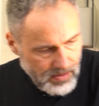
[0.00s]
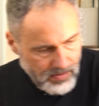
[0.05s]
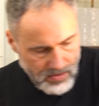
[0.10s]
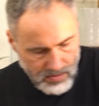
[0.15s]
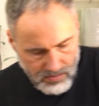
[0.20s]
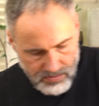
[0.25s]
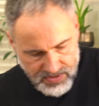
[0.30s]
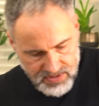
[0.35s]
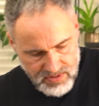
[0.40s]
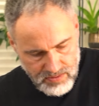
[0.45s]

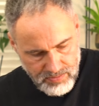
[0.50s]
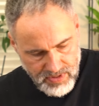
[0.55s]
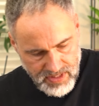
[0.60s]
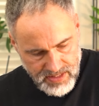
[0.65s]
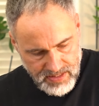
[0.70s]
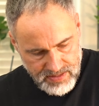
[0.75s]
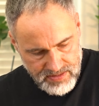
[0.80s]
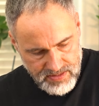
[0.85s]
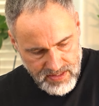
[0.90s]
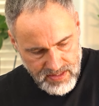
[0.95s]
Let's also
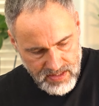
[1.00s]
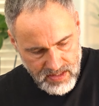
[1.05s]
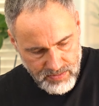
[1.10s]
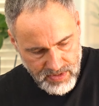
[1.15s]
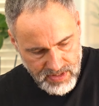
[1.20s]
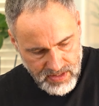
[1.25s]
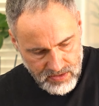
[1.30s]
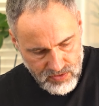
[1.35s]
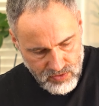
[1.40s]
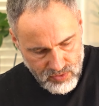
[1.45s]
add a little
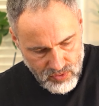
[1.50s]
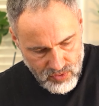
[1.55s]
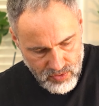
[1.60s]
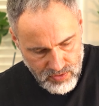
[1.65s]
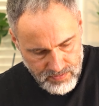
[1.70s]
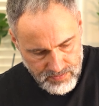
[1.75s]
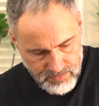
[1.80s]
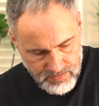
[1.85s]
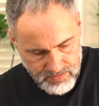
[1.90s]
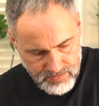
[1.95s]
bit of
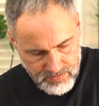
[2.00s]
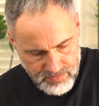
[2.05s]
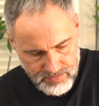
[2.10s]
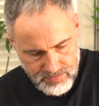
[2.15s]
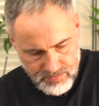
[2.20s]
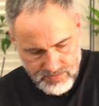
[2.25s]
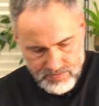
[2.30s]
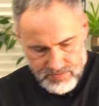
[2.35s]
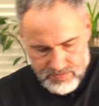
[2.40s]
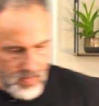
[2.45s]
fresh
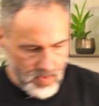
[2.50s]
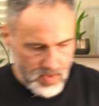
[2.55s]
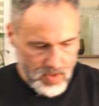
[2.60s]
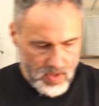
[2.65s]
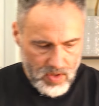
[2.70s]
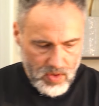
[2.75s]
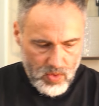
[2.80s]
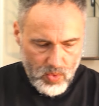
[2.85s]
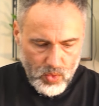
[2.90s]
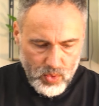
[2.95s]
parsley to
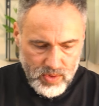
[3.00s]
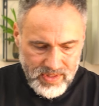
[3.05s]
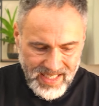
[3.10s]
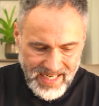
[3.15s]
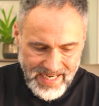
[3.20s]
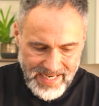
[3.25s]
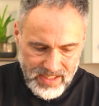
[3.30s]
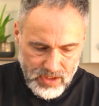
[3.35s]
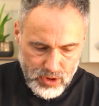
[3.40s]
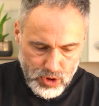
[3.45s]
this,
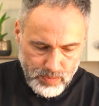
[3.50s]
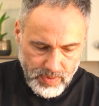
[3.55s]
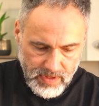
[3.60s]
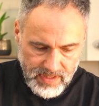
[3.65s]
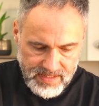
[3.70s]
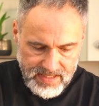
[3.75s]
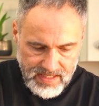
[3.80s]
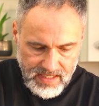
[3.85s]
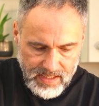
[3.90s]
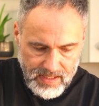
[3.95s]
and then a
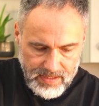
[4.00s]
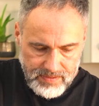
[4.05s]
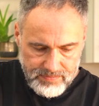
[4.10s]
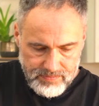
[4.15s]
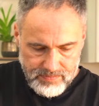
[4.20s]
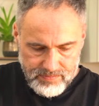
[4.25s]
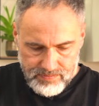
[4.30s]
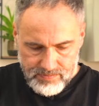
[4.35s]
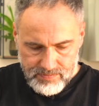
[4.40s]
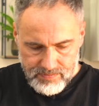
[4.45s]
nice
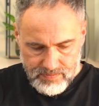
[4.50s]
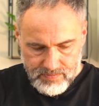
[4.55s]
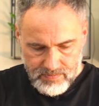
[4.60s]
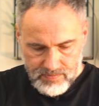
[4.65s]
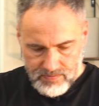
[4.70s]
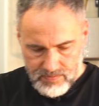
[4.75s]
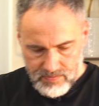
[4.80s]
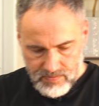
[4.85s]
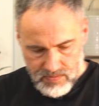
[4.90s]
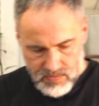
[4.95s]
bright
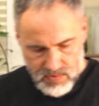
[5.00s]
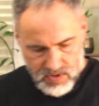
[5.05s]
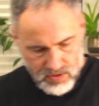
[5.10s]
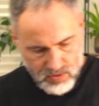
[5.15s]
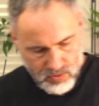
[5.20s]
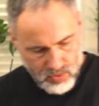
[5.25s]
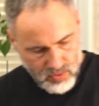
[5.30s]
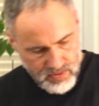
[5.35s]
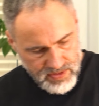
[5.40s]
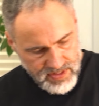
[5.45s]
splash of
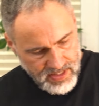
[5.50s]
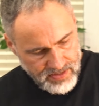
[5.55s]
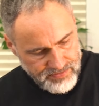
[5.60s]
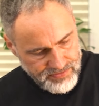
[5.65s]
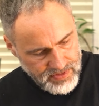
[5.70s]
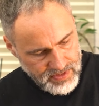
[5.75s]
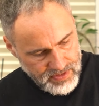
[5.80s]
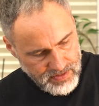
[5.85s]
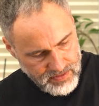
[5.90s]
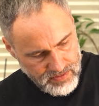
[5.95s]
lemon
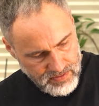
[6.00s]
juice.